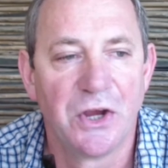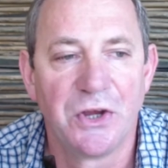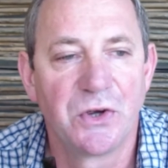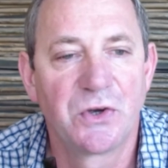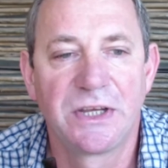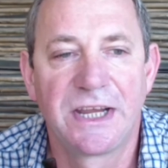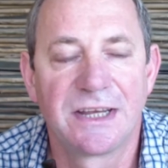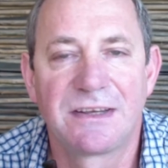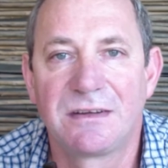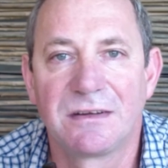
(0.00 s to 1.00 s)
you could
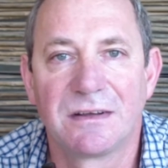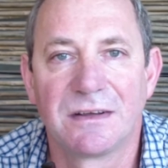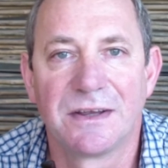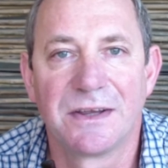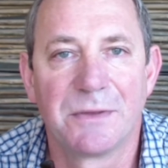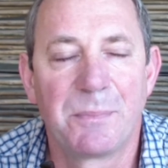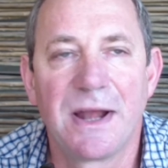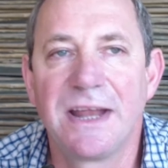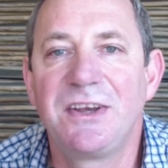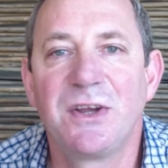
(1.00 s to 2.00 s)
get
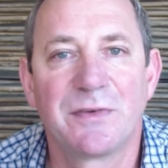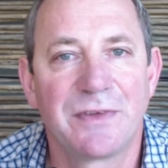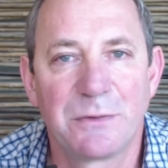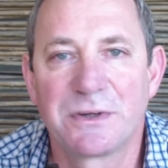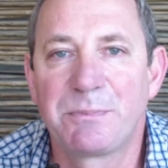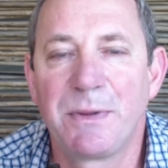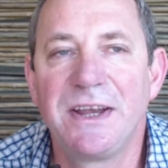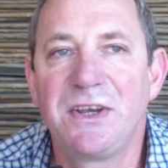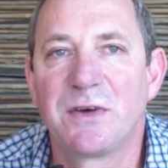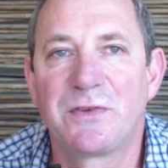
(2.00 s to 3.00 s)
plenty of
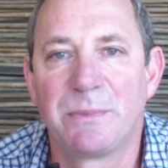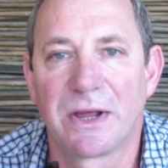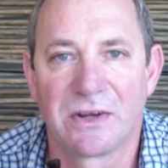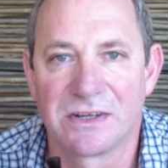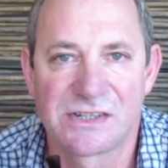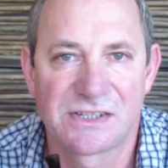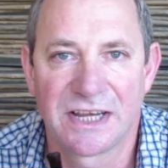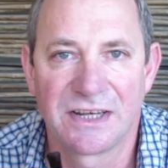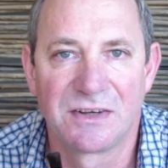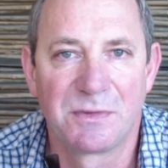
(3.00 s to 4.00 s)
tobacconists
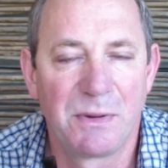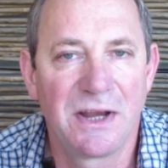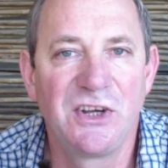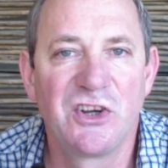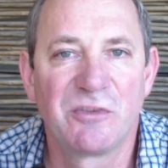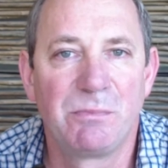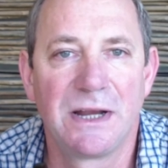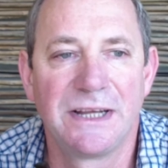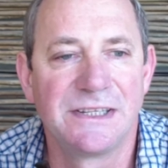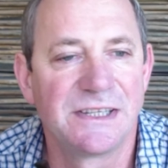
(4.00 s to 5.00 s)
and plenty of
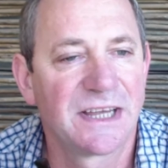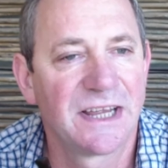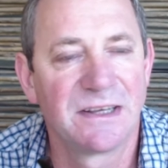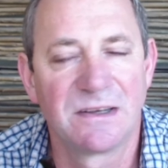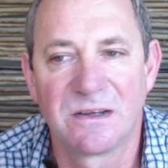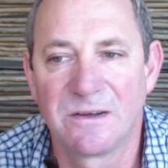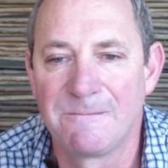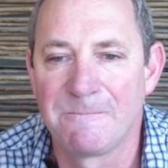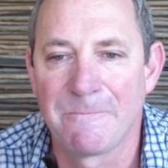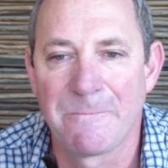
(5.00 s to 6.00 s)
blends, and
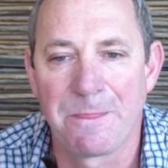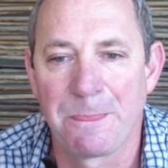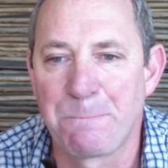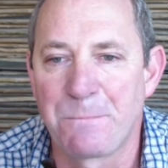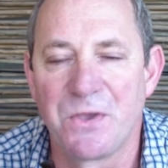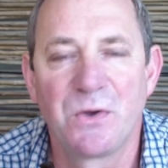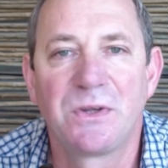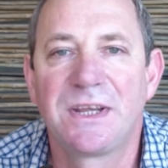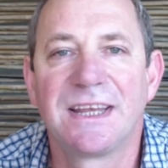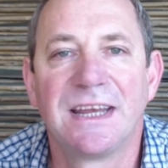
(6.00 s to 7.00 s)
you
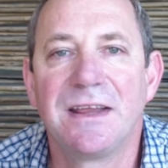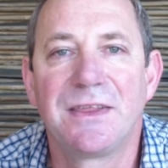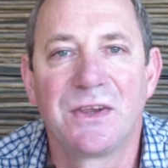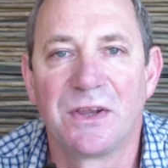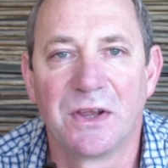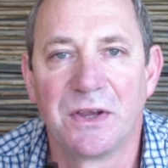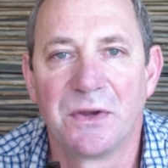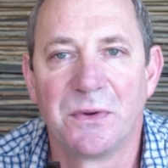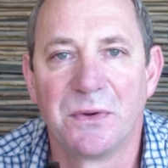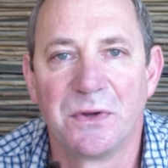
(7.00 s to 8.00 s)
could get anything
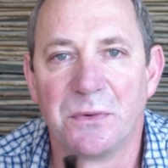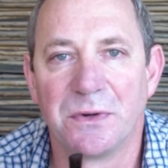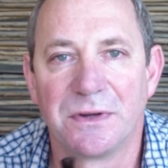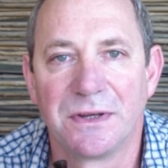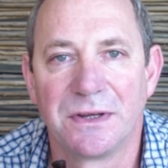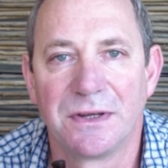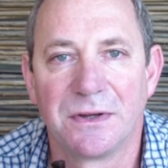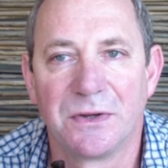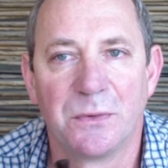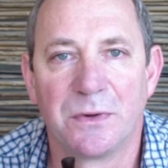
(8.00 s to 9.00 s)

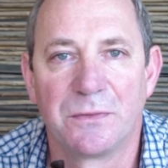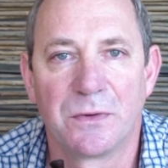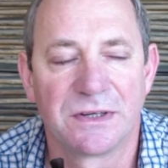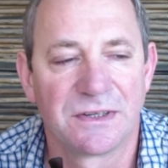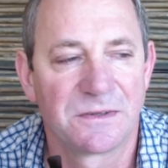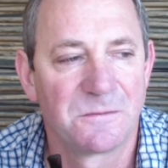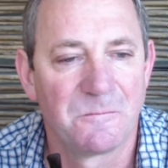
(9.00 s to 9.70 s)
you would have wanted.